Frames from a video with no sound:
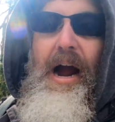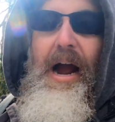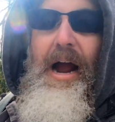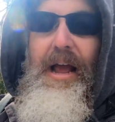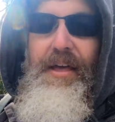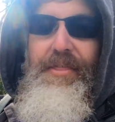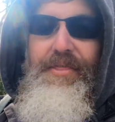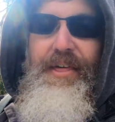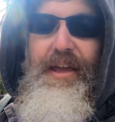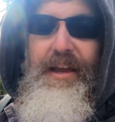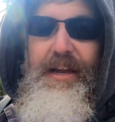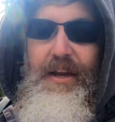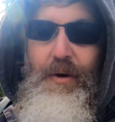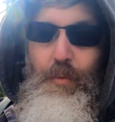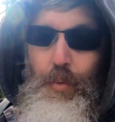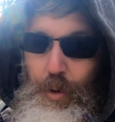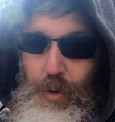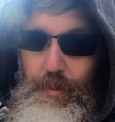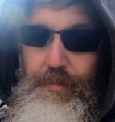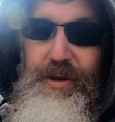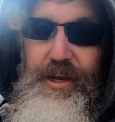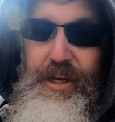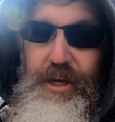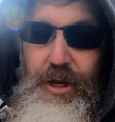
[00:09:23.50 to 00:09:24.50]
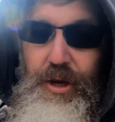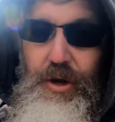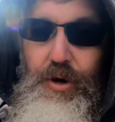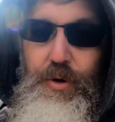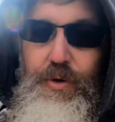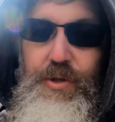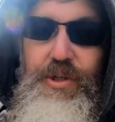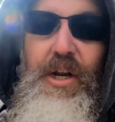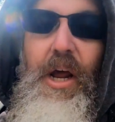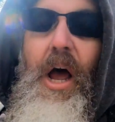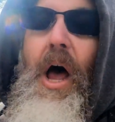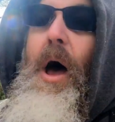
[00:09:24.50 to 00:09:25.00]
I think it will be
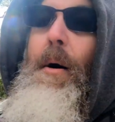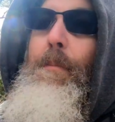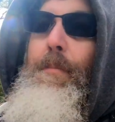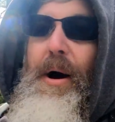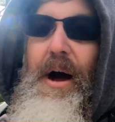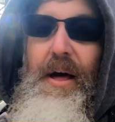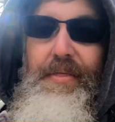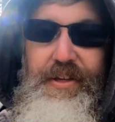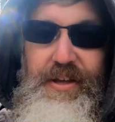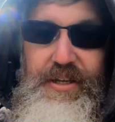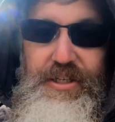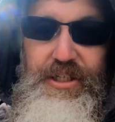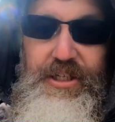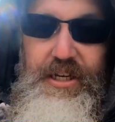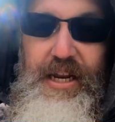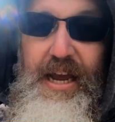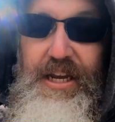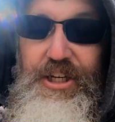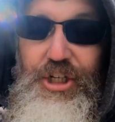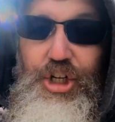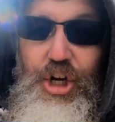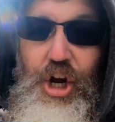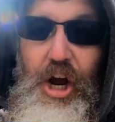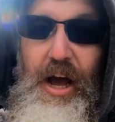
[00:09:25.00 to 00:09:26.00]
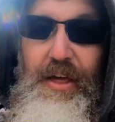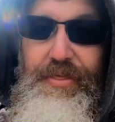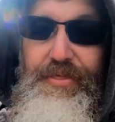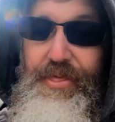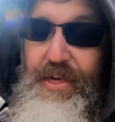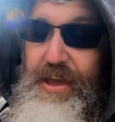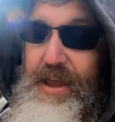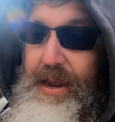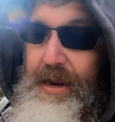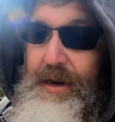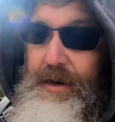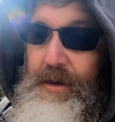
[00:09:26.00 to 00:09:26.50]
used. But this test shot
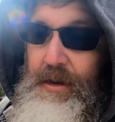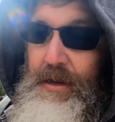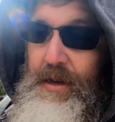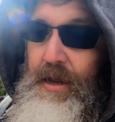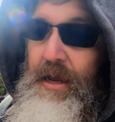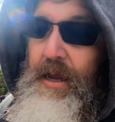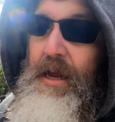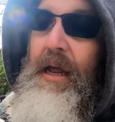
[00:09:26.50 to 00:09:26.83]
thing